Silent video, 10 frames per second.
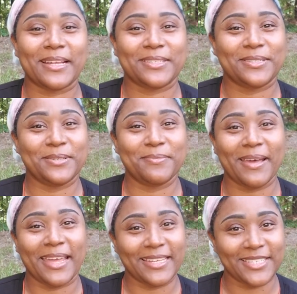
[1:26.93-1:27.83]
To
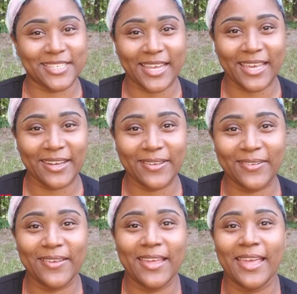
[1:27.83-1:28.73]
my channel,
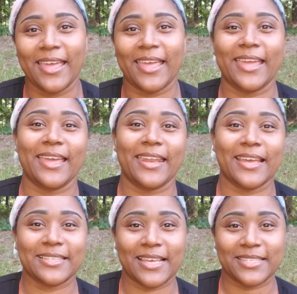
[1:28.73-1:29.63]
and
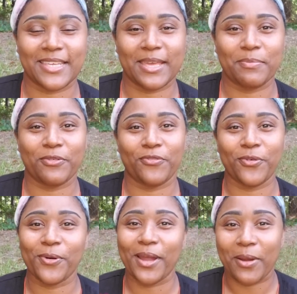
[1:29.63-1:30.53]
as I said
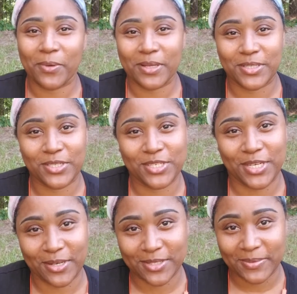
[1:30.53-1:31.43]
before, I wanted to
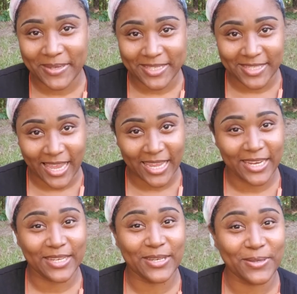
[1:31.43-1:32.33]
share some
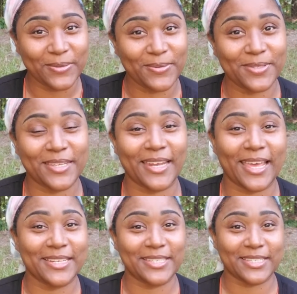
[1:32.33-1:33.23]
exciting news that
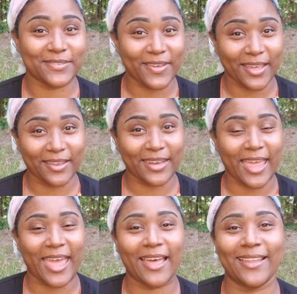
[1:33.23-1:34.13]
I just found
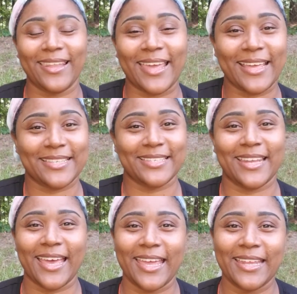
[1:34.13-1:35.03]
out last
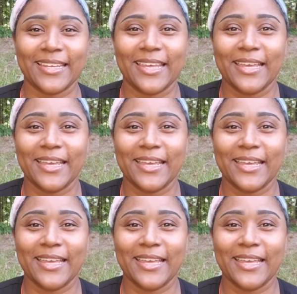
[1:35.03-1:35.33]
night.